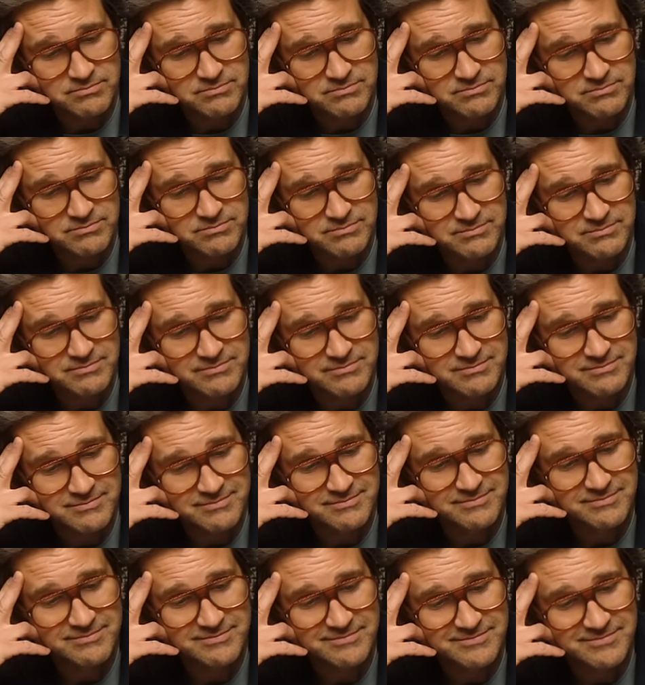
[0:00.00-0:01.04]

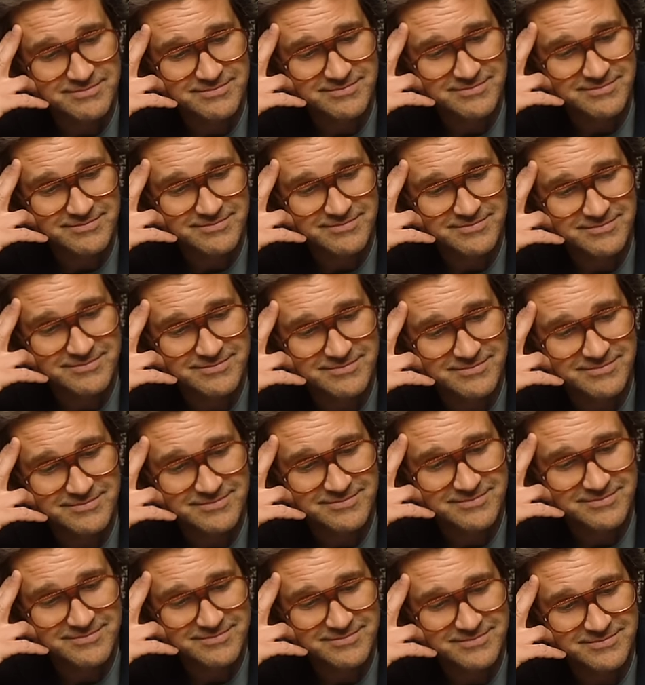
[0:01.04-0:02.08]

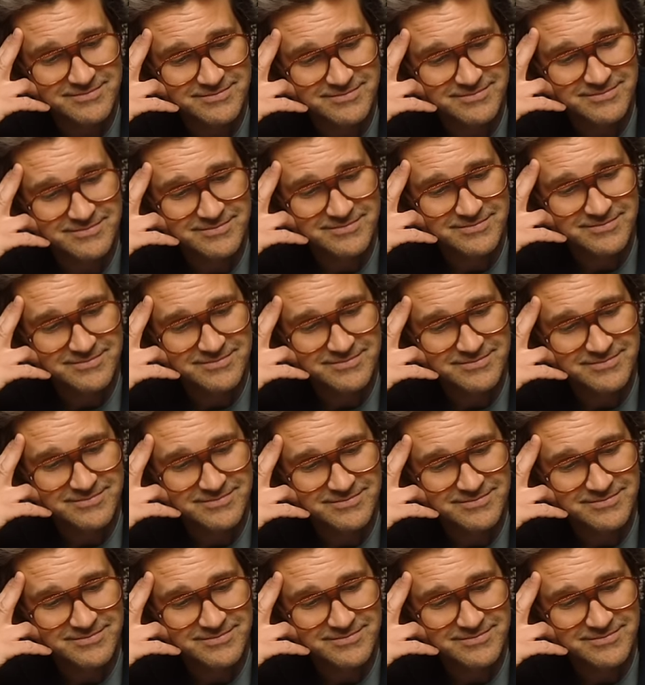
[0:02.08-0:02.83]
(not speaking)